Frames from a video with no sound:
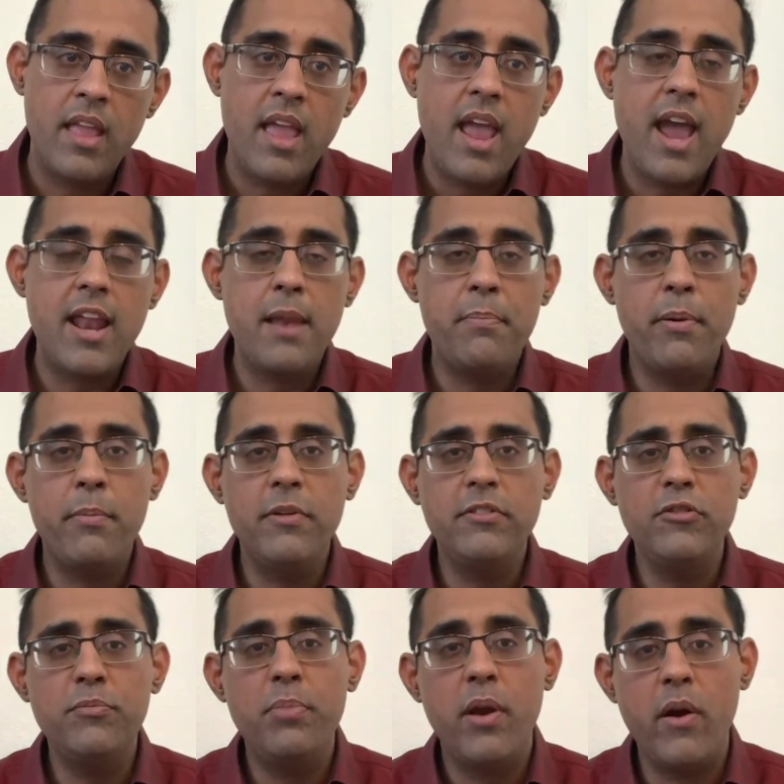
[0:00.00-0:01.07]
And a
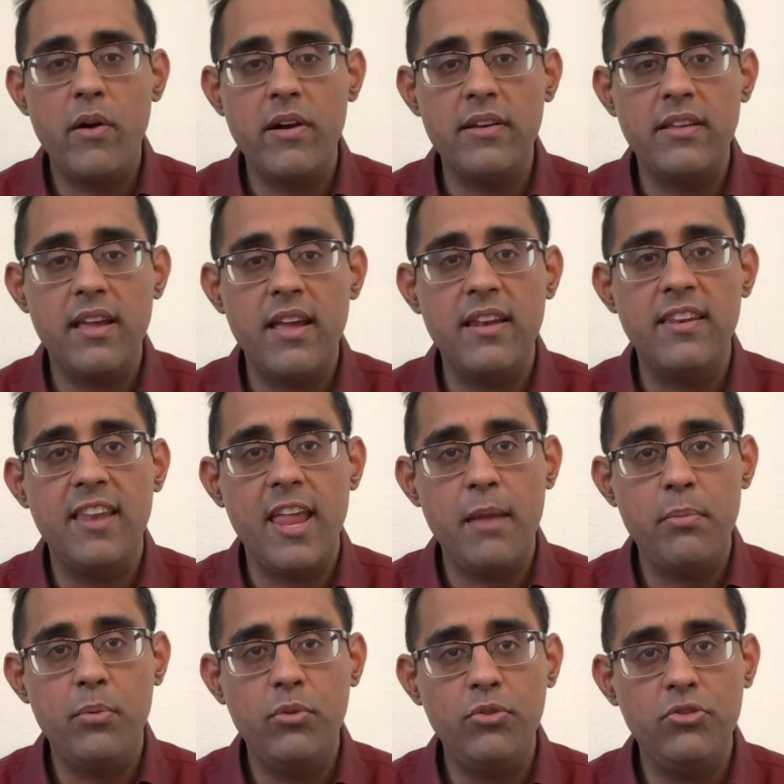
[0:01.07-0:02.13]
permissive parent
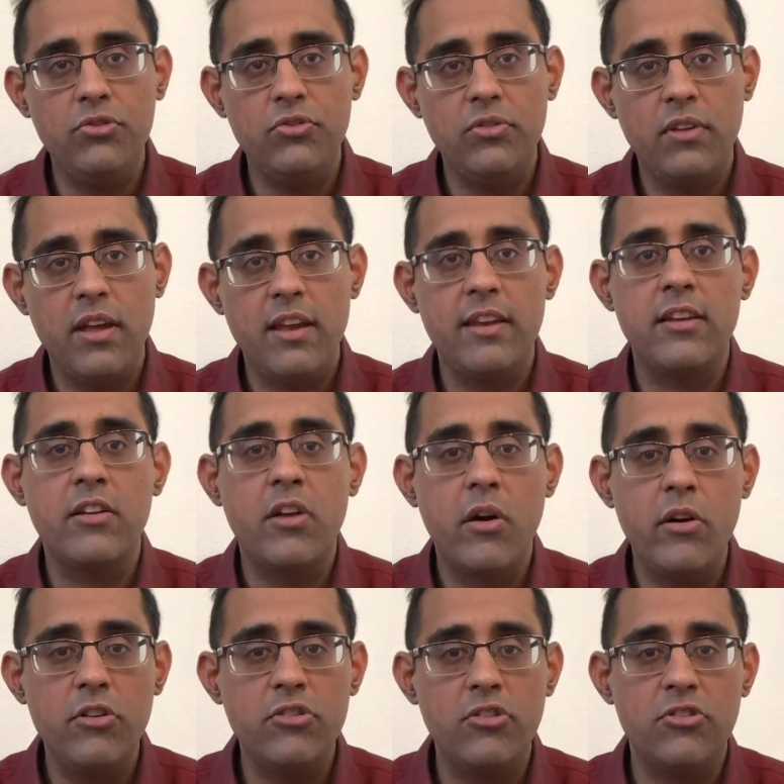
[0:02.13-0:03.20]
enables and
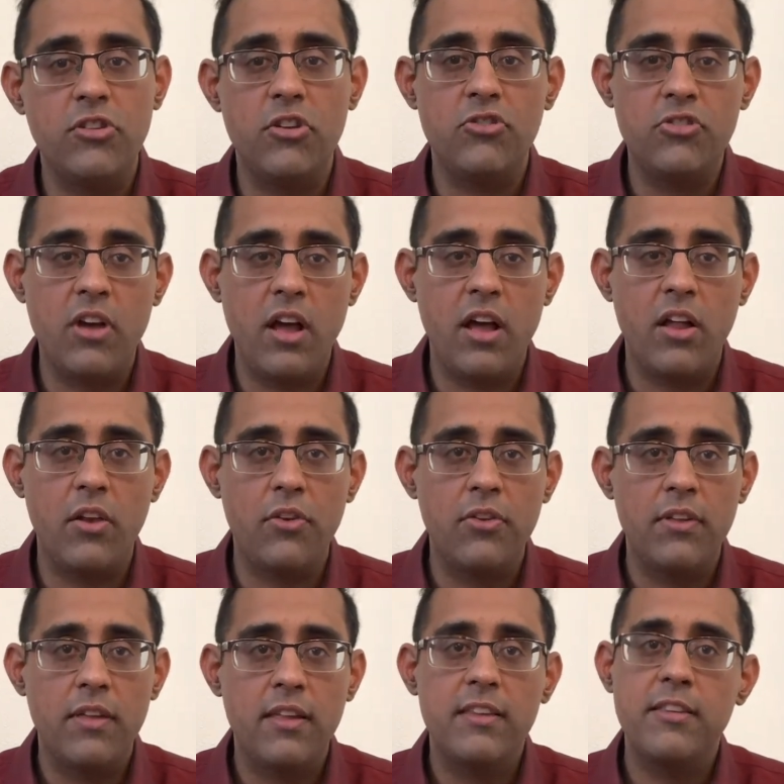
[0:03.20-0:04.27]
encourages their child
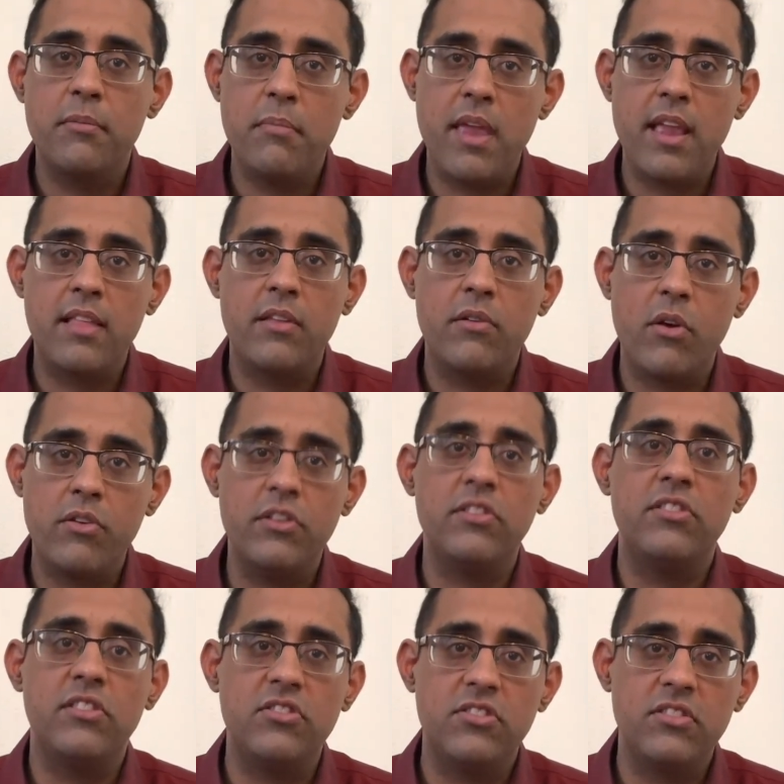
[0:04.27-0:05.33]
to make their own
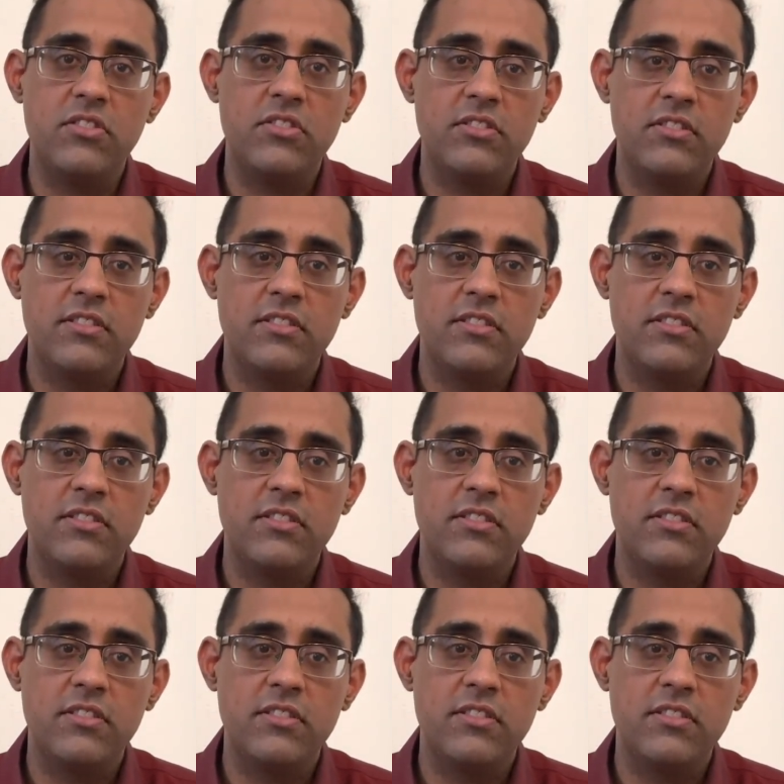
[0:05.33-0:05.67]
decisions.